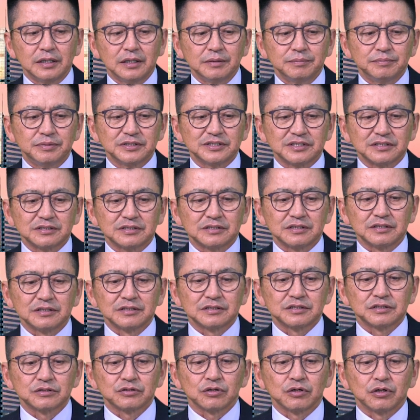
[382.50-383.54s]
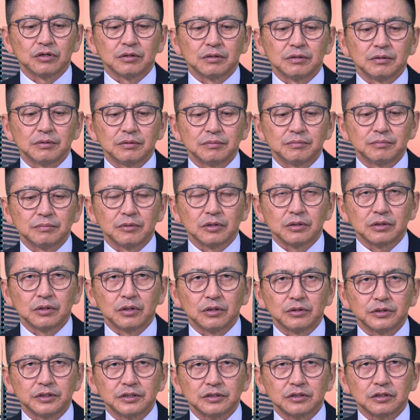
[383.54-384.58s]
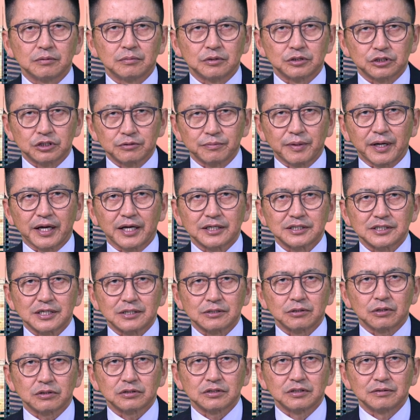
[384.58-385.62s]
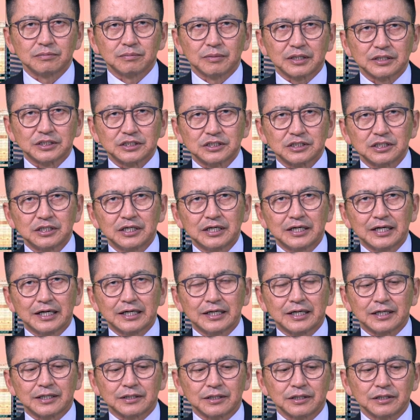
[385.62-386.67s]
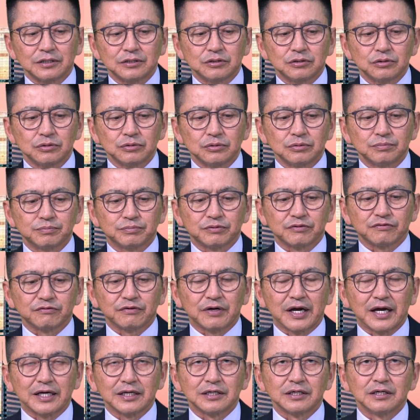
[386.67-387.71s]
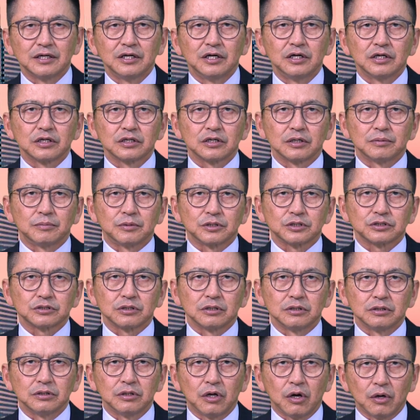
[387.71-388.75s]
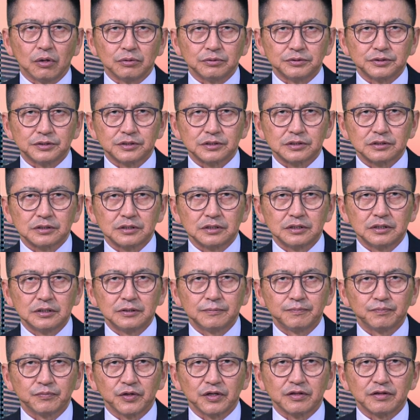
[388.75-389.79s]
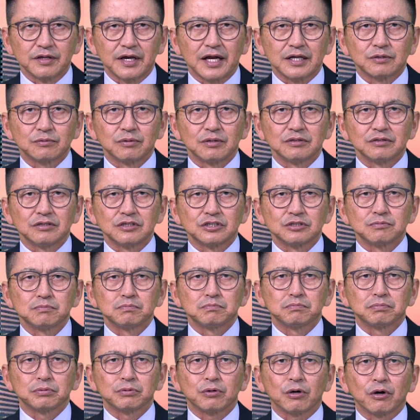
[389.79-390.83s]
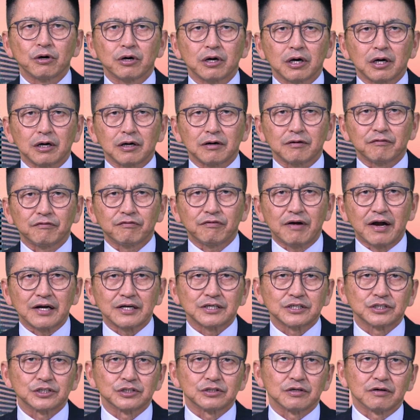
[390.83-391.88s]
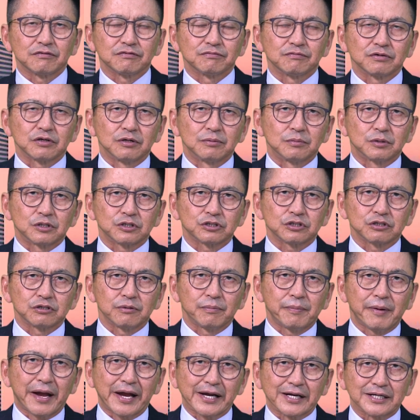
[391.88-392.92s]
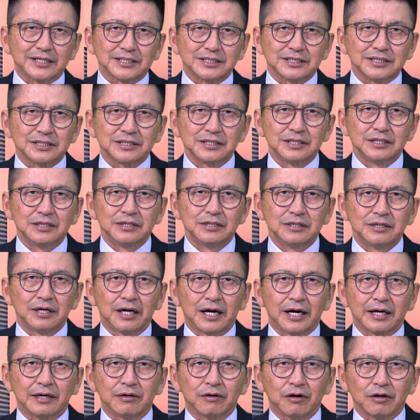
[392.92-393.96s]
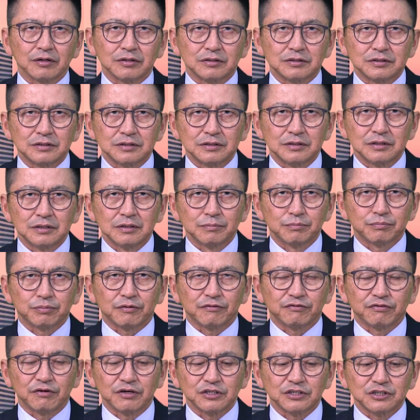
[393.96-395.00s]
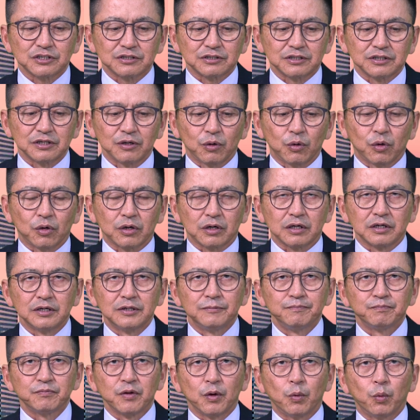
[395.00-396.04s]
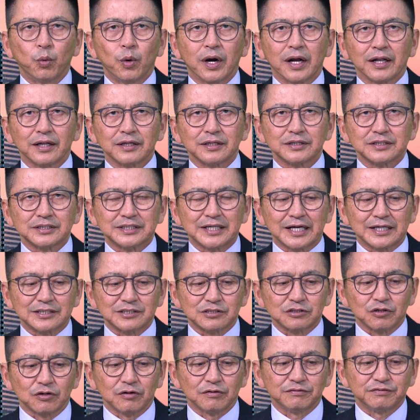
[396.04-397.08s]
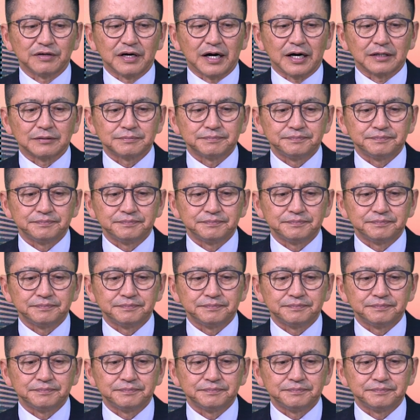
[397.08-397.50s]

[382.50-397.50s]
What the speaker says: businesses, so Mongolian commercial banks are not in much hurry to provide commercial loans. In that way, this broker function of commercial banks are not professionally or well done so far.